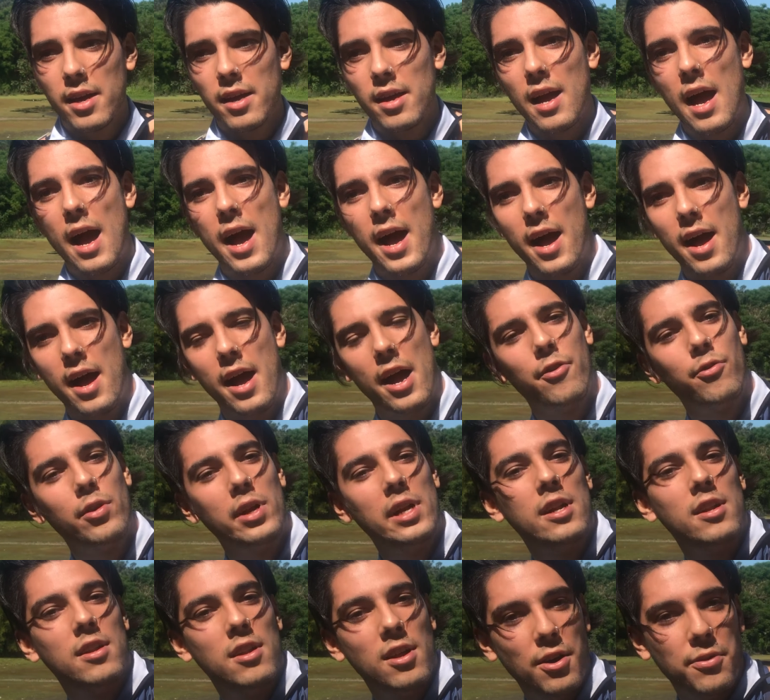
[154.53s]
I
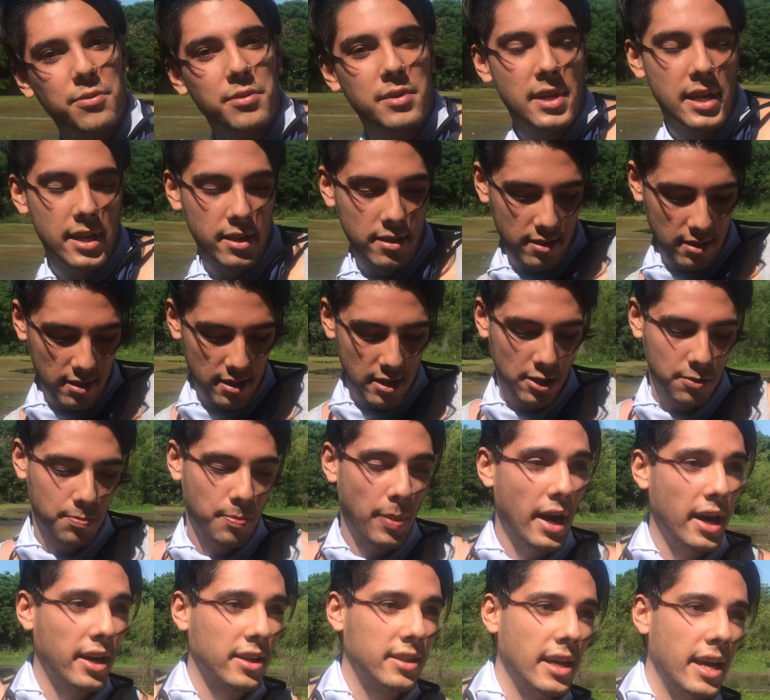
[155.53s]
really love this
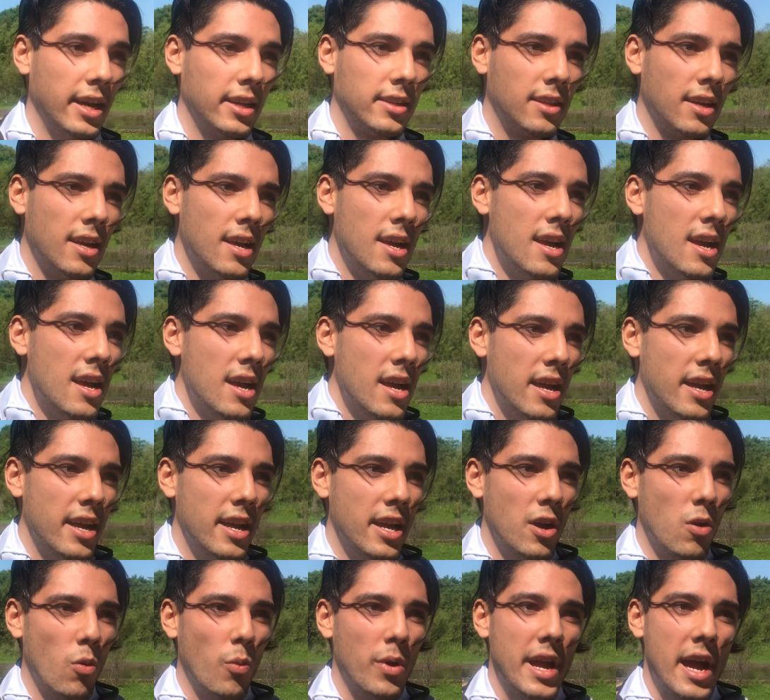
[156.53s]
part that
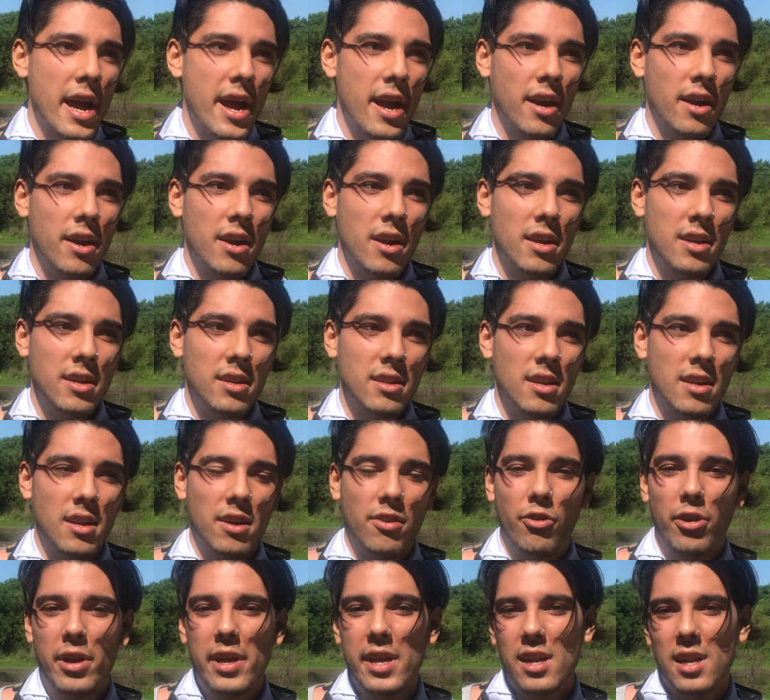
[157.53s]
we are
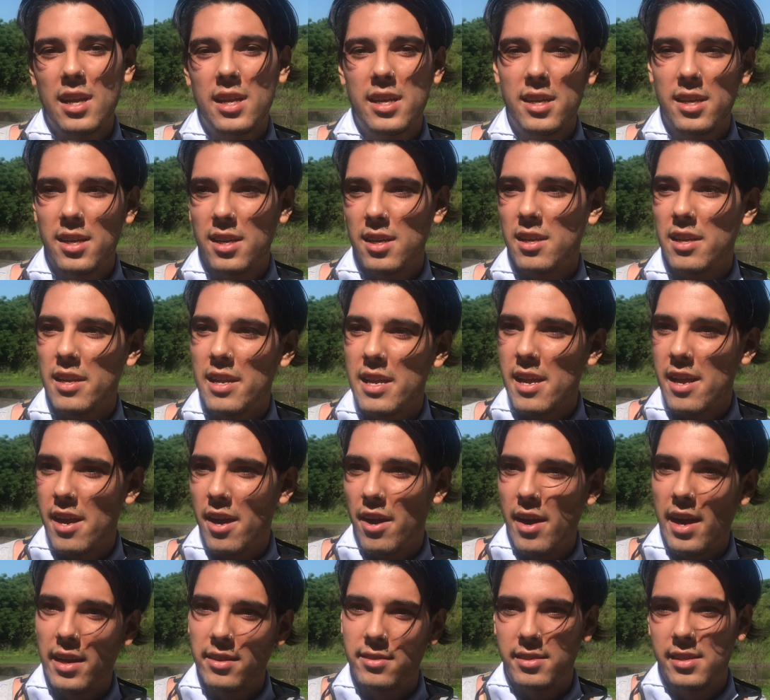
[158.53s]
really
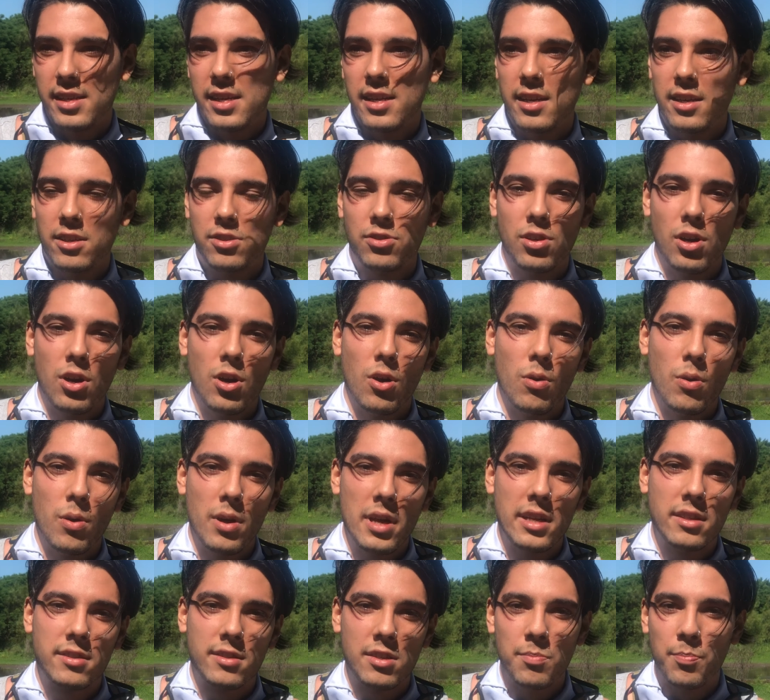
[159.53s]
near a city, so
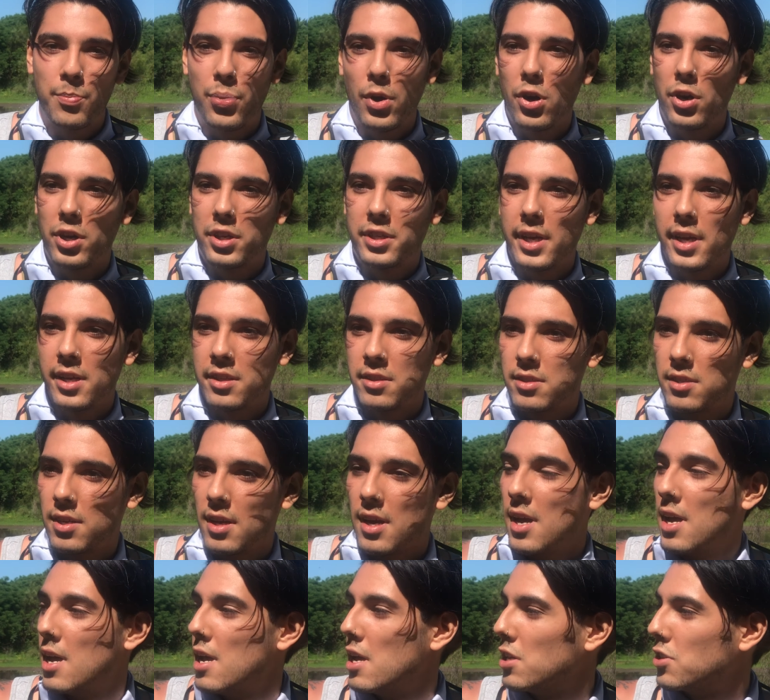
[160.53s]
it's important
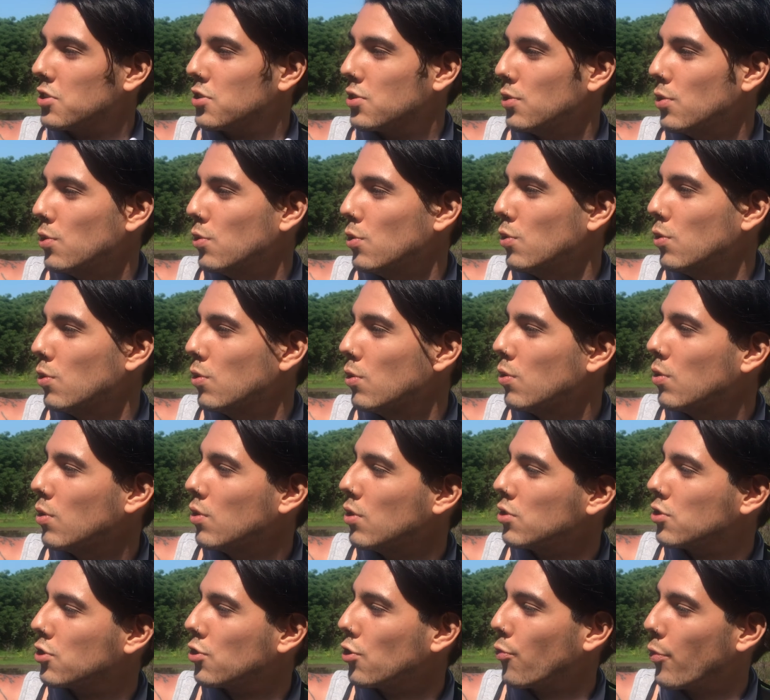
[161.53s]

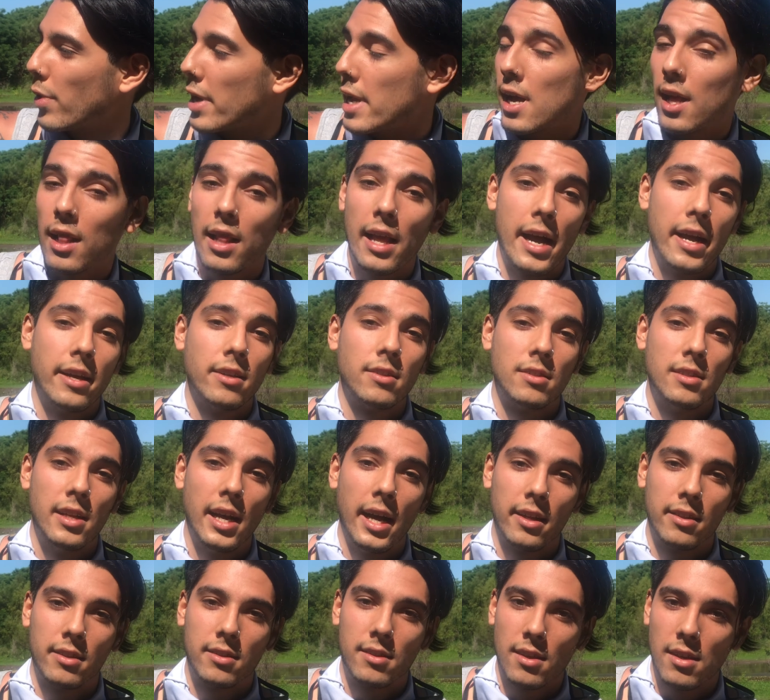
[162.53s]
to realize
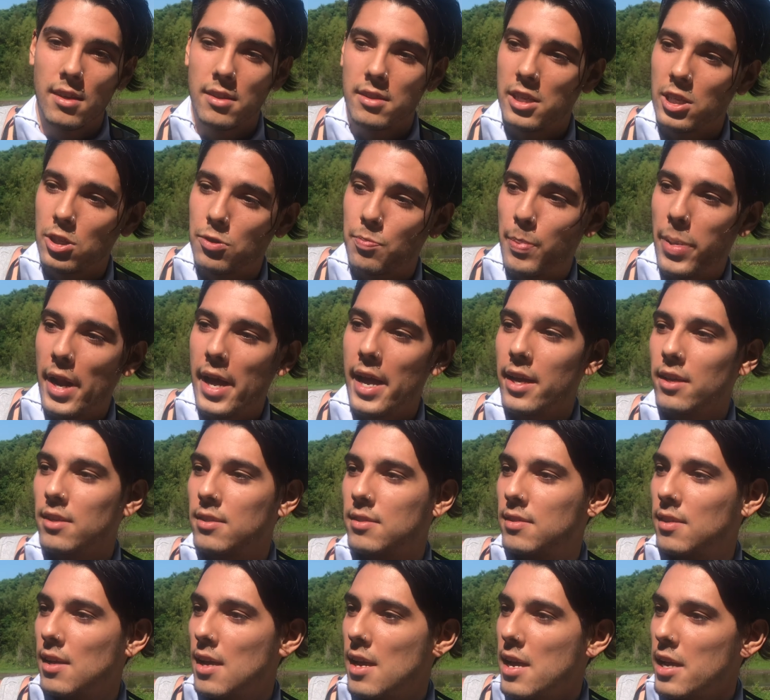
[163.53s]
that this place
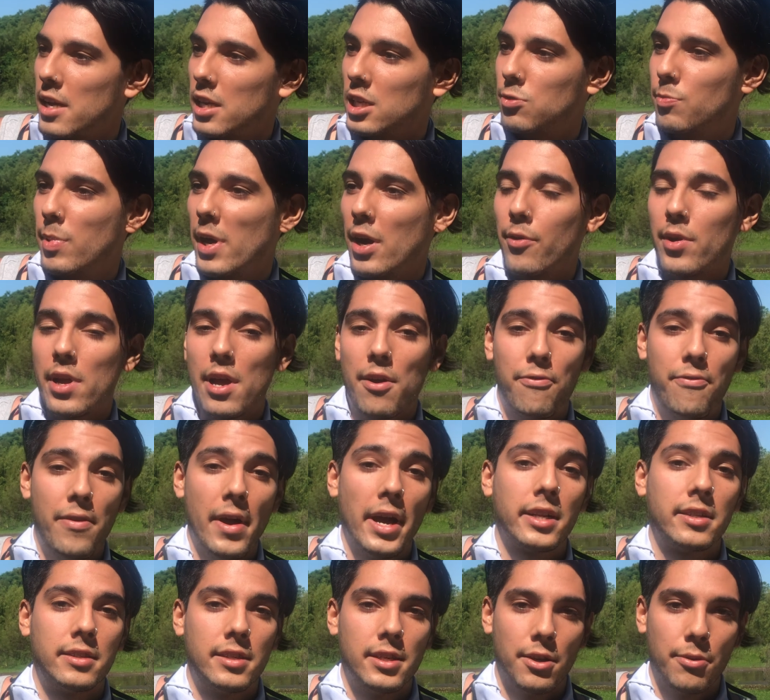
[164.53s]
is very
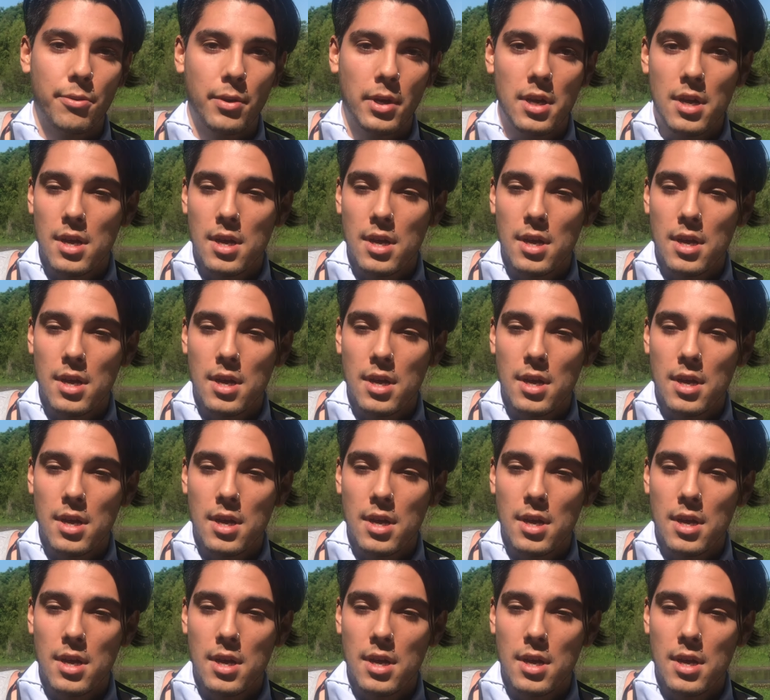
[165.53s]
effective